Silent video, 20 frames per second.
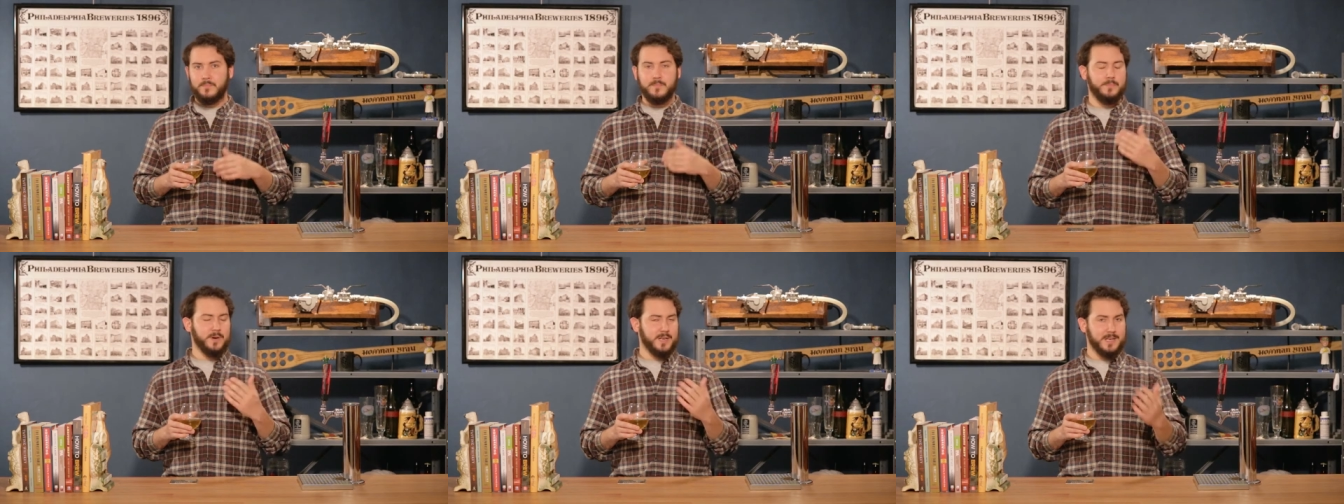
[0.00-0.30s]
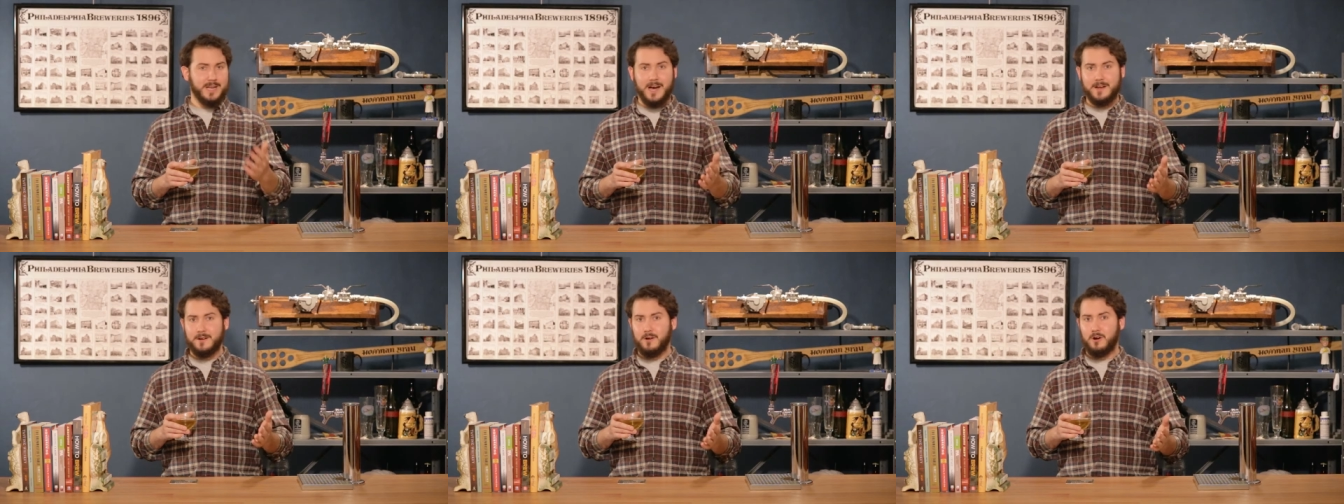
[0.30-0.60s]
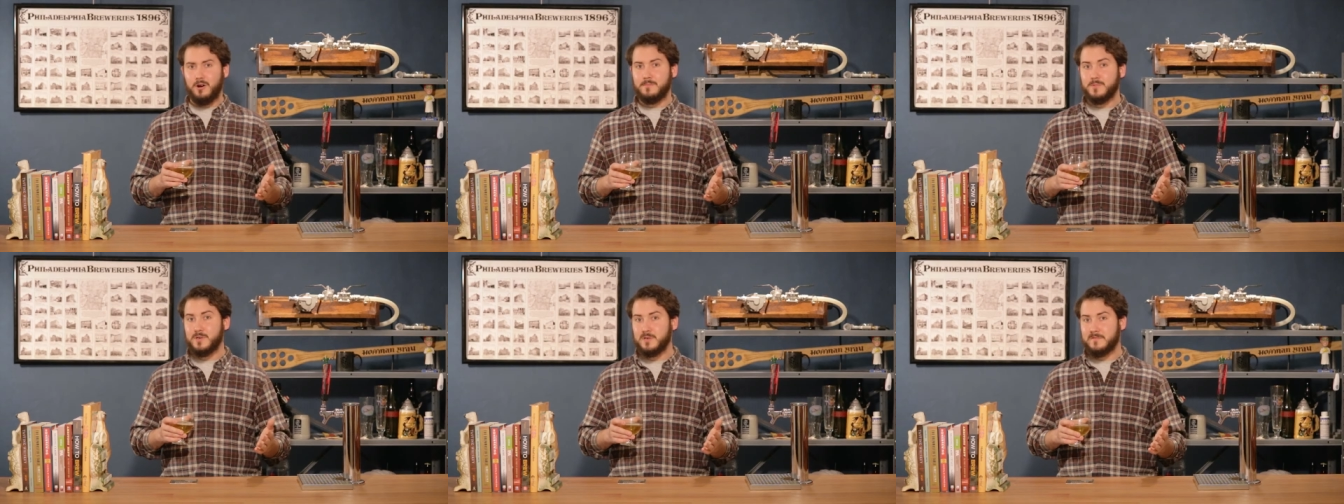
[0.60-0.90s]
But not
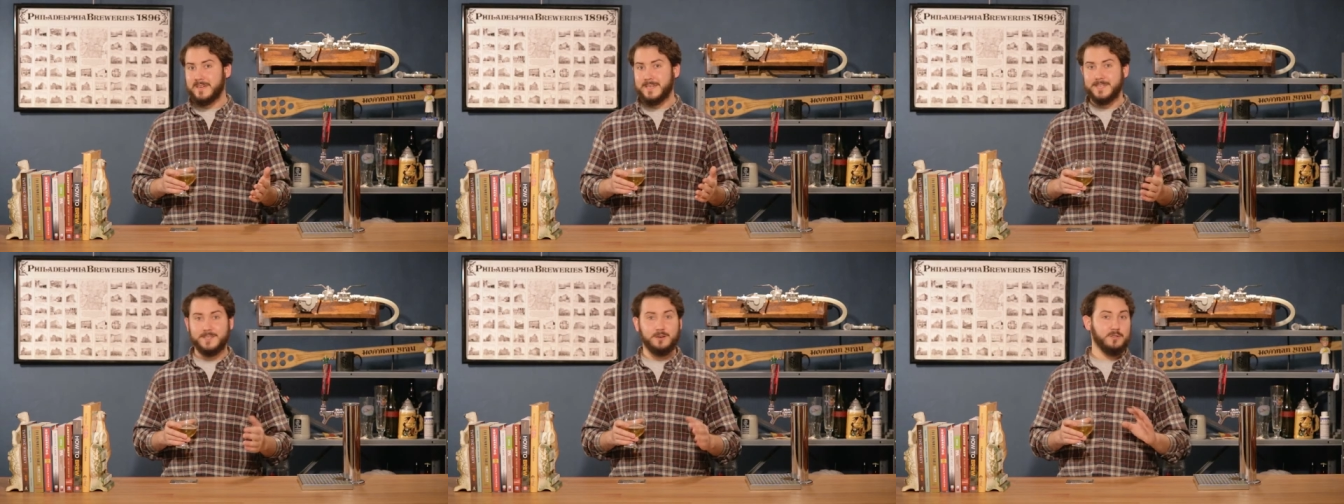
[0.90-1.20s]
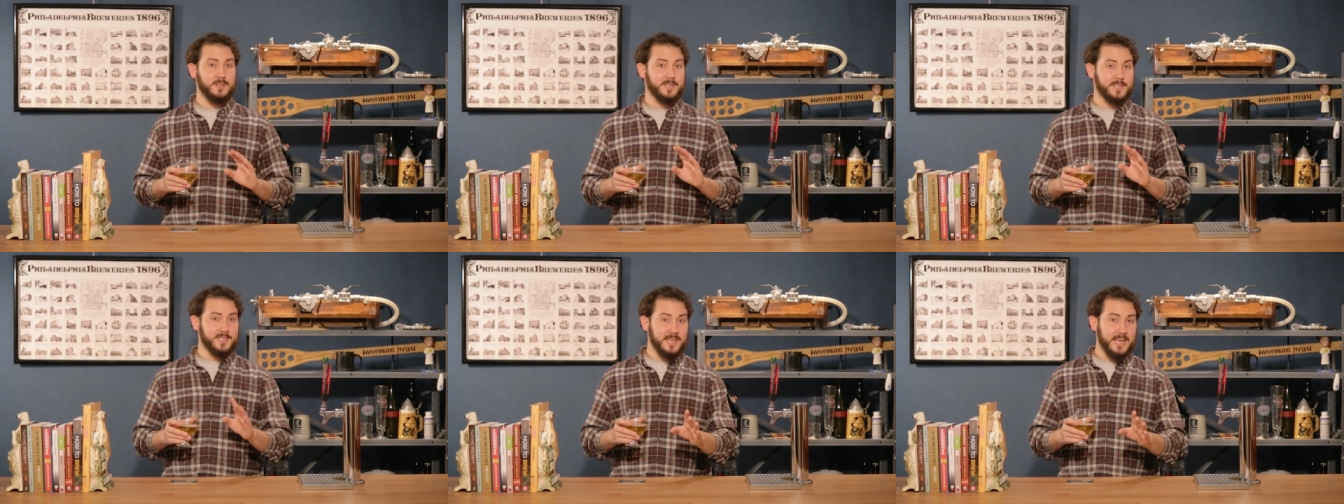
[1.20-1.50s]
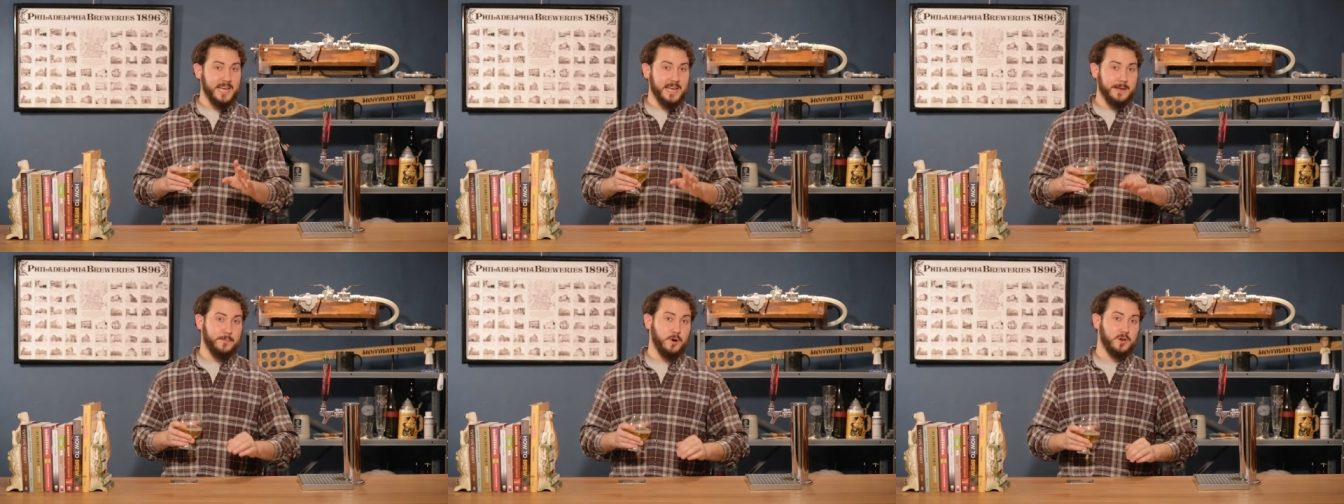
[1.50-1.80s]
all movies are the
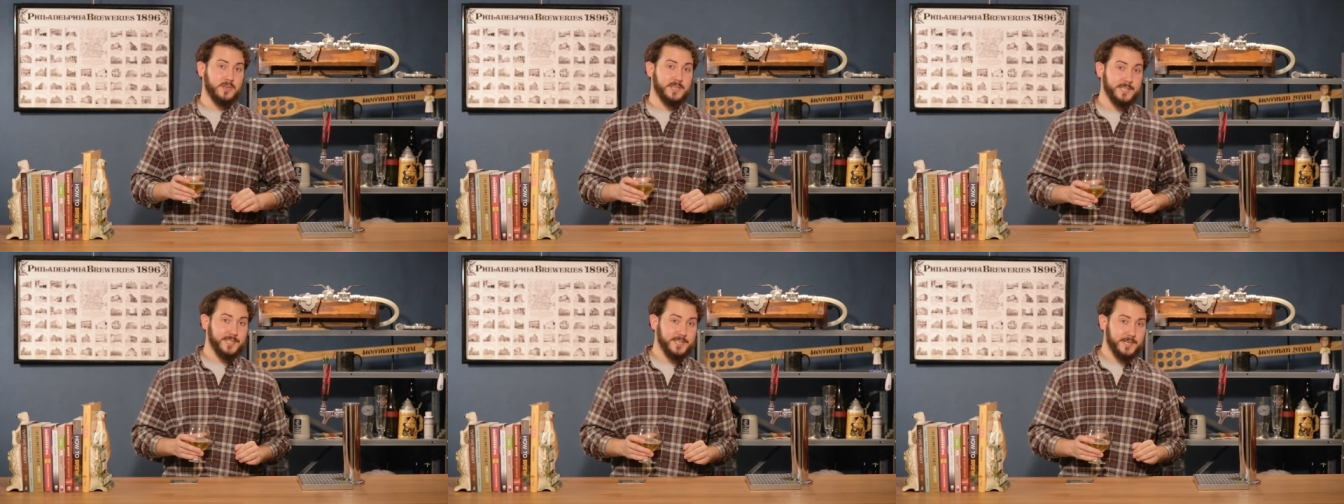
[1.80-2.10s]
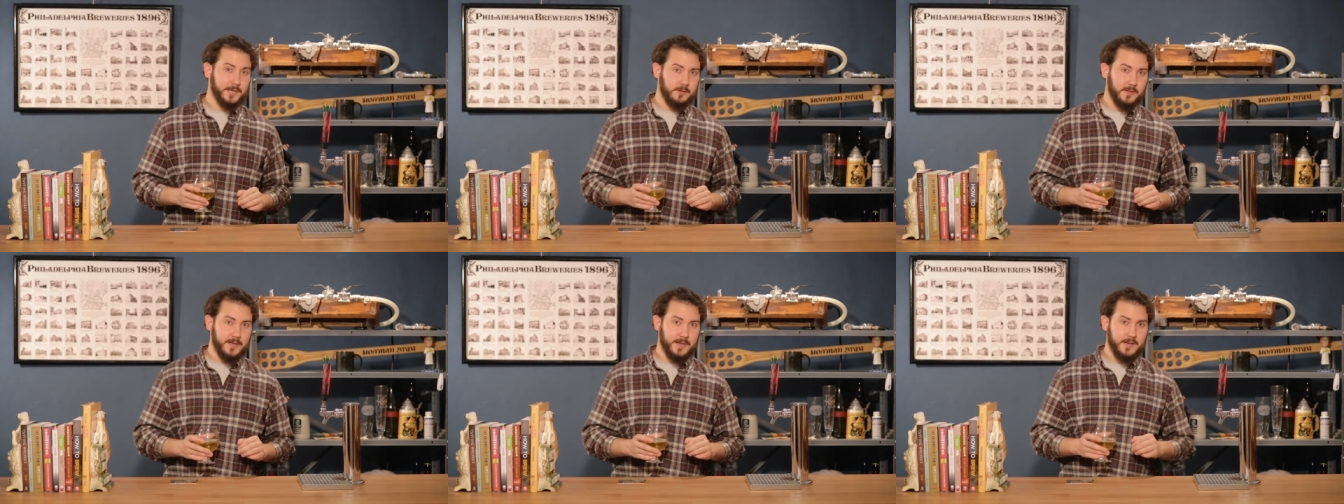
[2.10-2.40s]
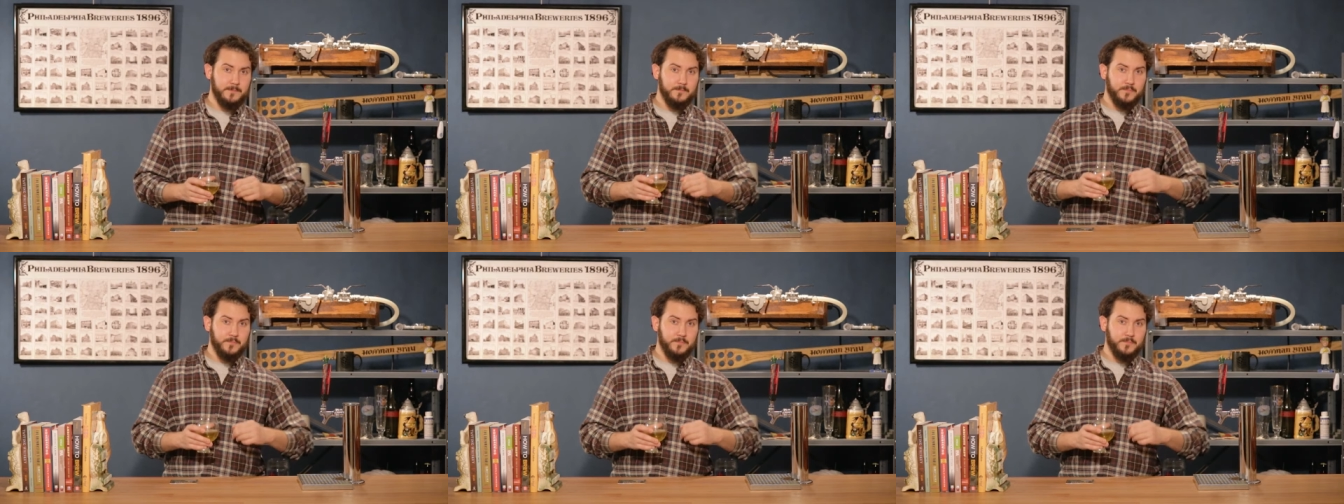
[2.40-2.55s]
same artistically.